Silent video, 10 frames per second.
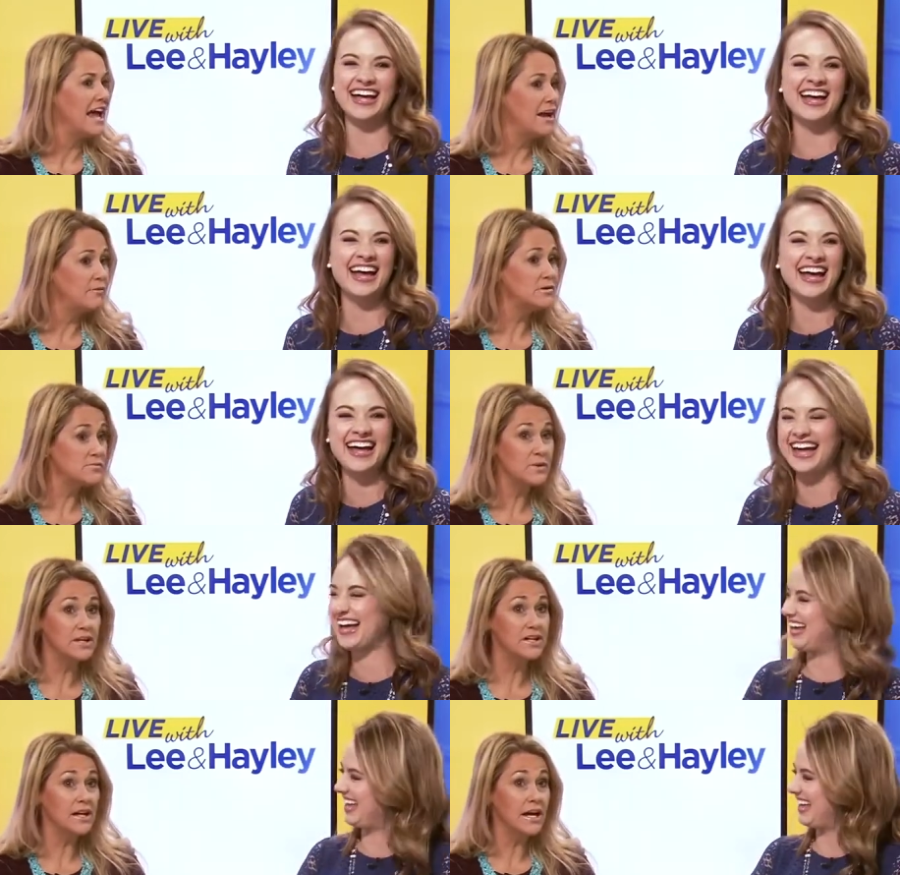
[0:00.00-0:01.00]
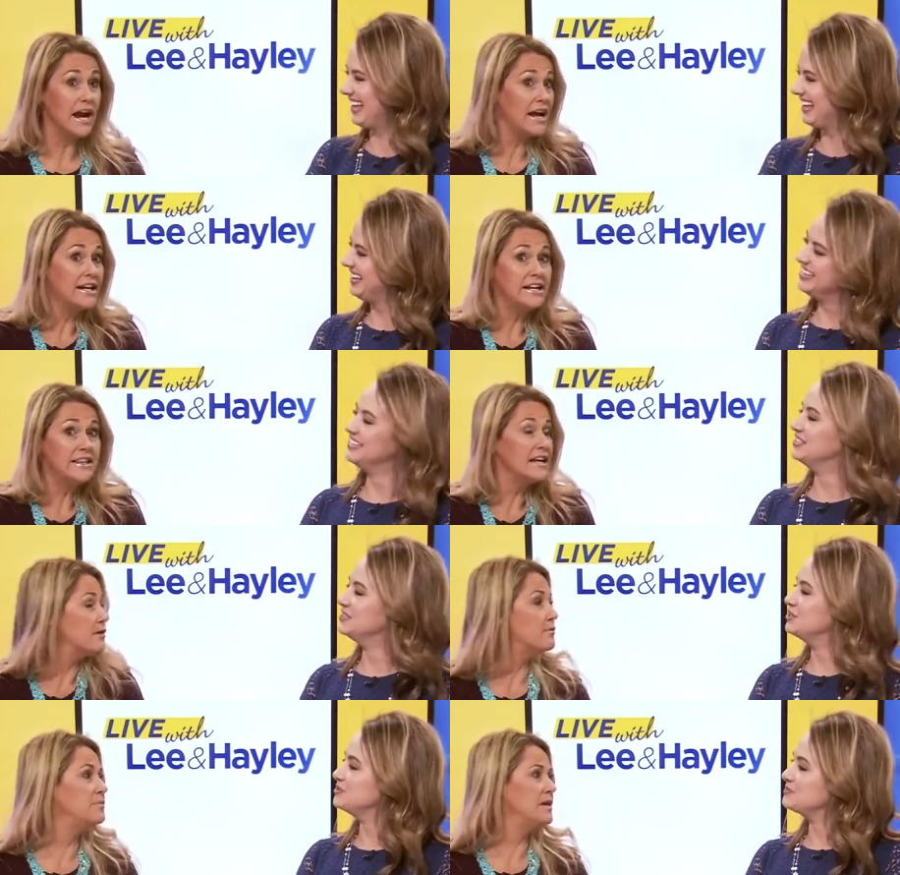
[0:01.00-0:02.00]
Speaker 1: it was really good. I didn't think it
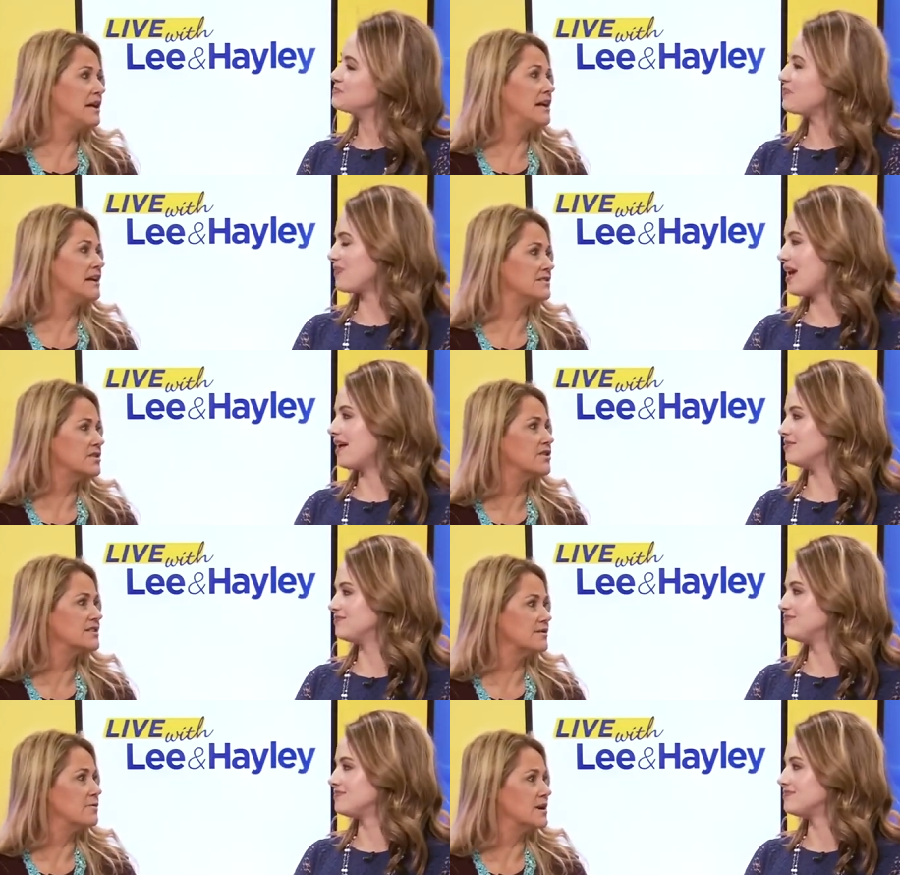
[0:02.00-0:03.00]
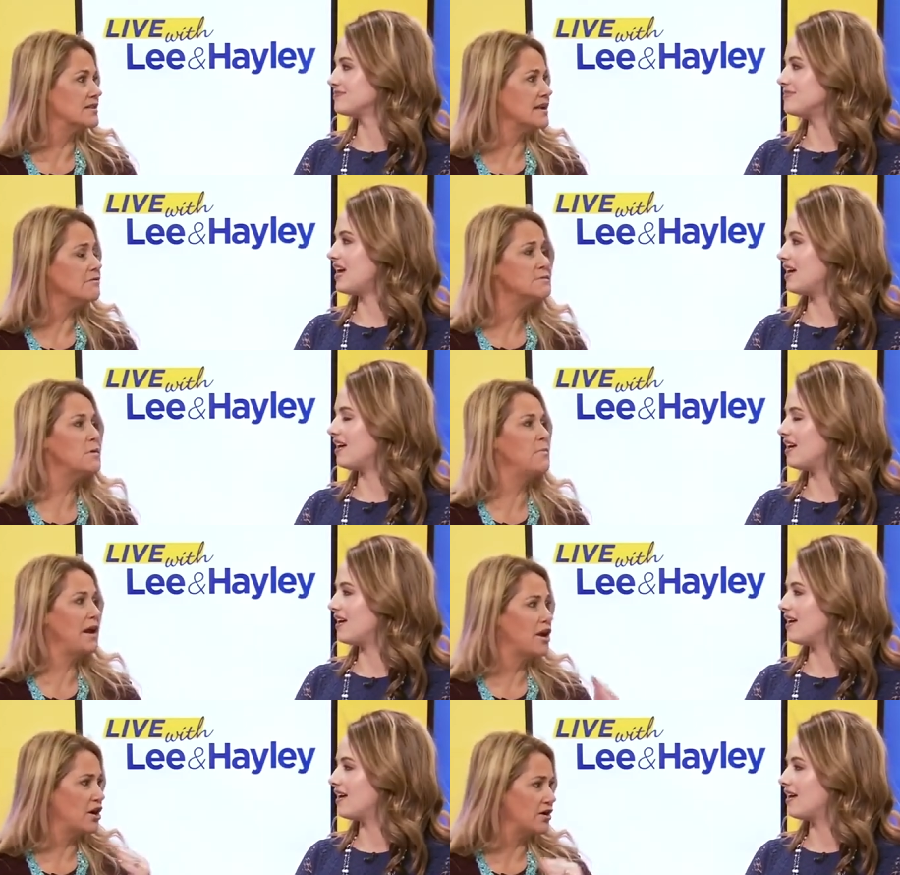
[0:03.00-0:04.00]
would be as yeah. good as it was. I yeah. was
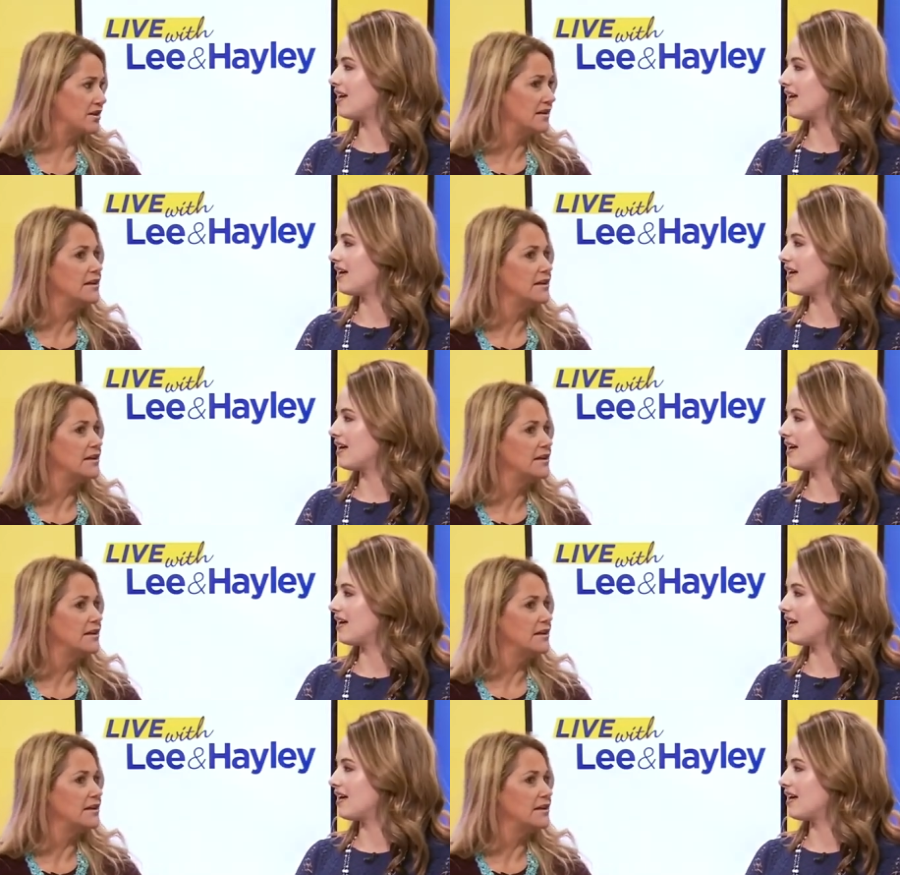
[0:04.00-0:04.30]
prepared